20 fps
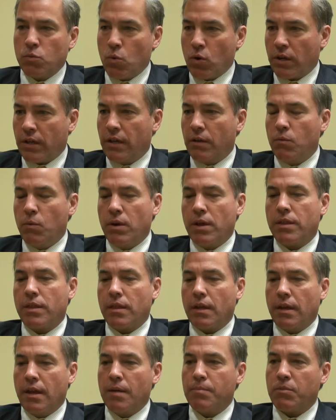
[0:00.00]
working with
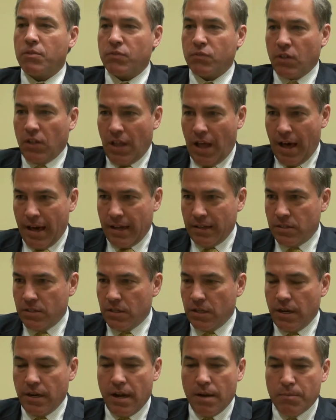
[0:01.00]
a number of clients
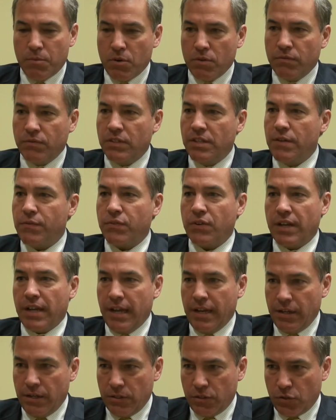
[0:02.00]
in a number of different
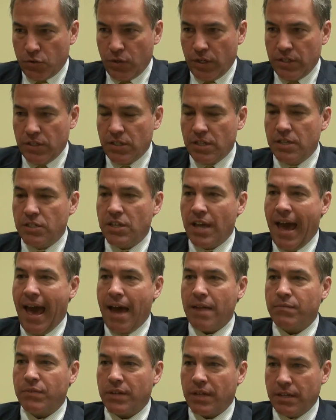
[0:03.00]
industries is
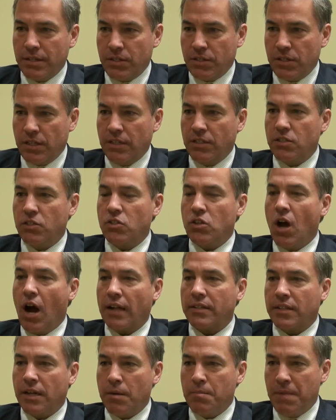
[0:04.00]
advocacy does
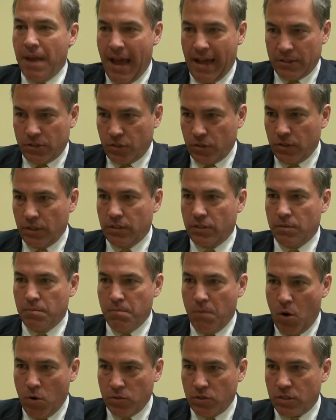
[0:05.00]
not come naturally to
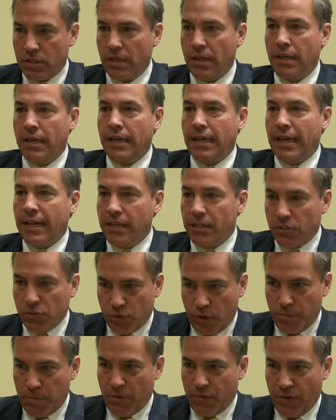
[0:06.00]
most
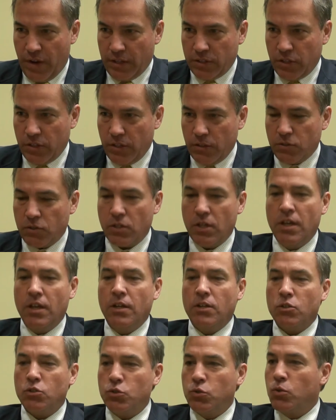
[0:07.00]
industry professionals.
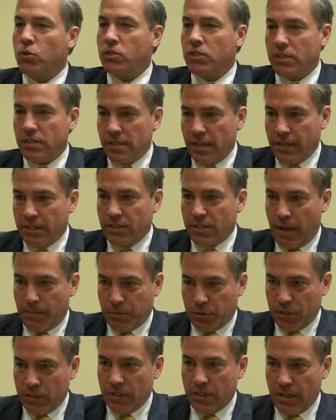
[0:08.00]
Jules is the
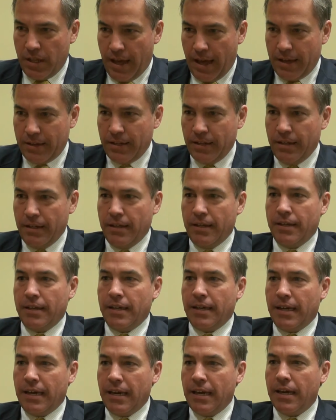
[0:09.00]
exception to that.
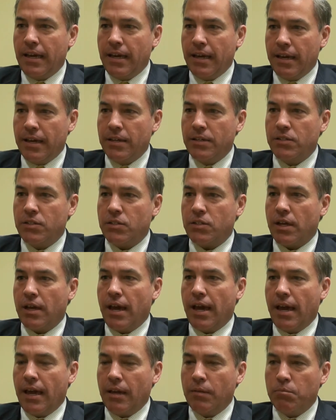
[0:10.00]
He is
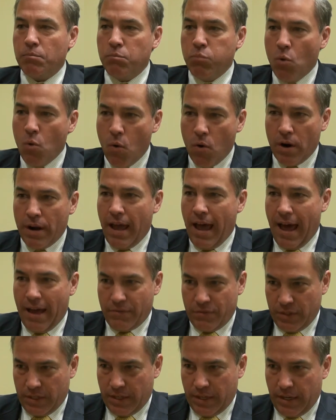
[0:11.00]
a born
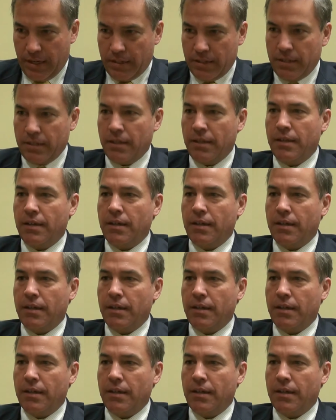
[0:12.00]
advocate,